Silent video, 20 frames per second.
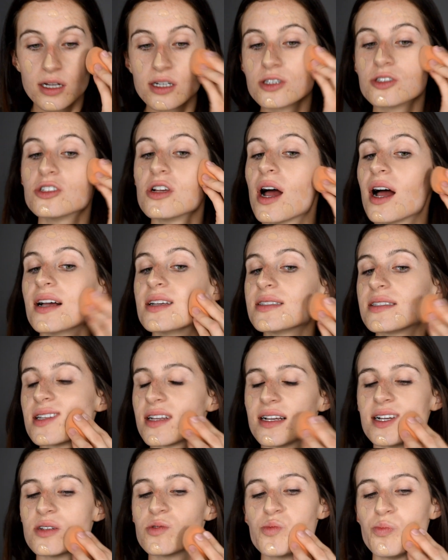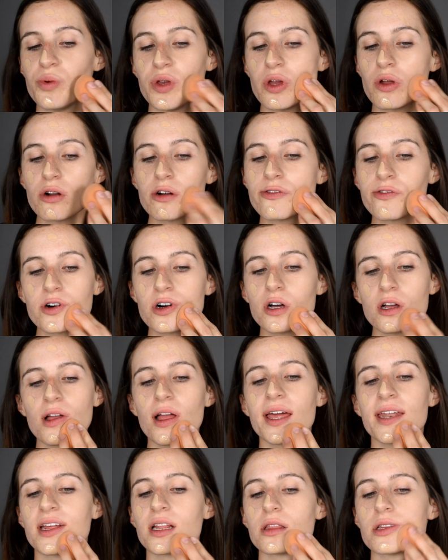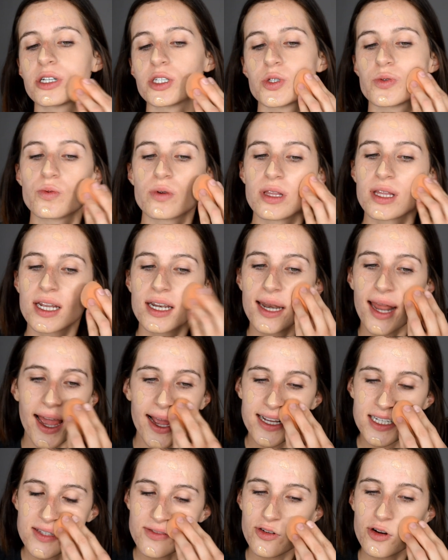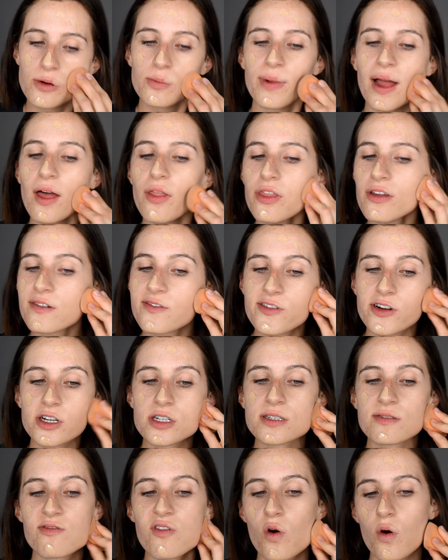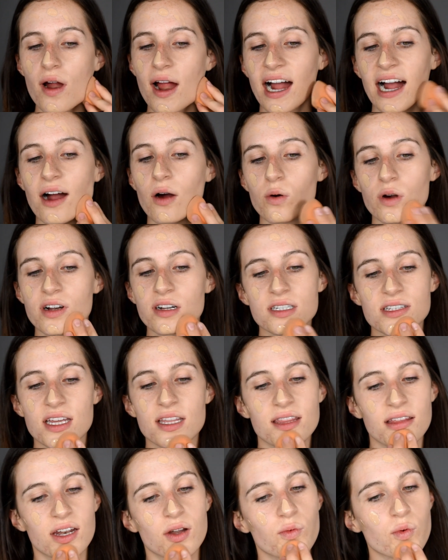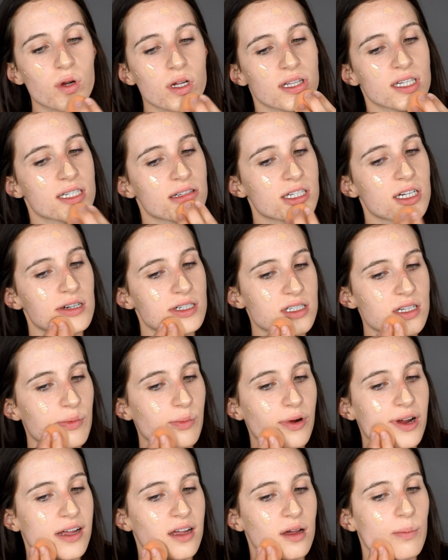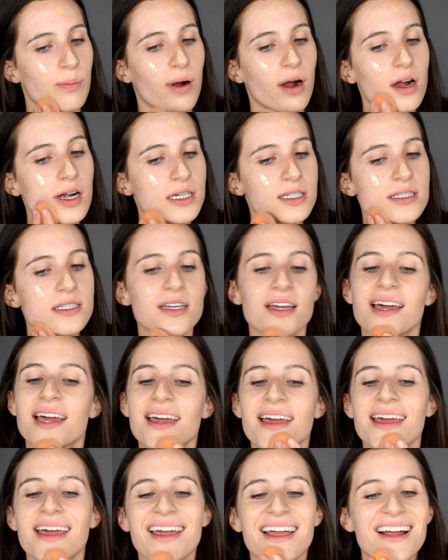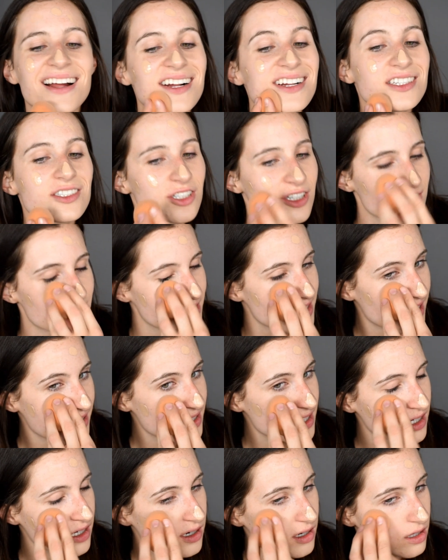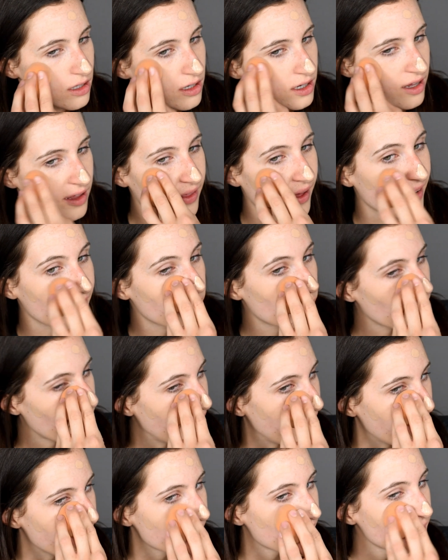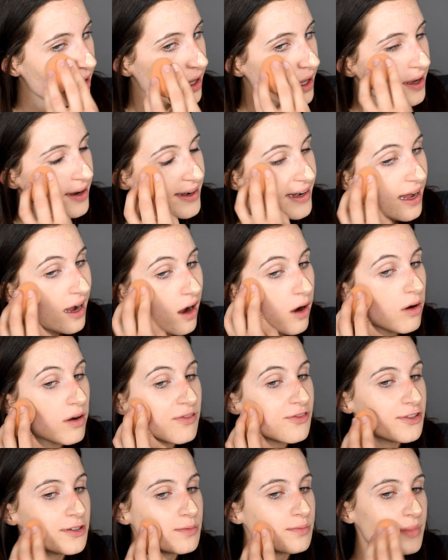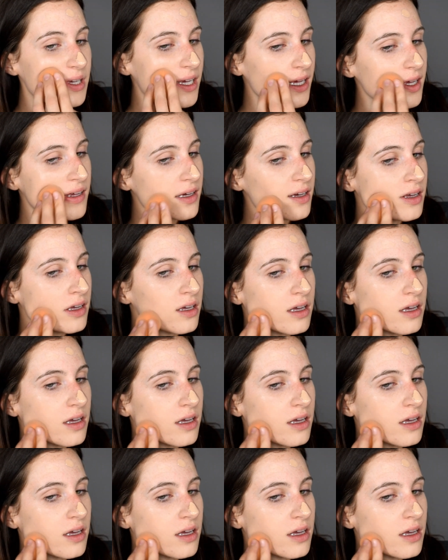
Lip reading: just is beautiful and it looks really nice for about the first 4 hours, and then it really starts to break apart and it just doesn't look that great. Now, for me,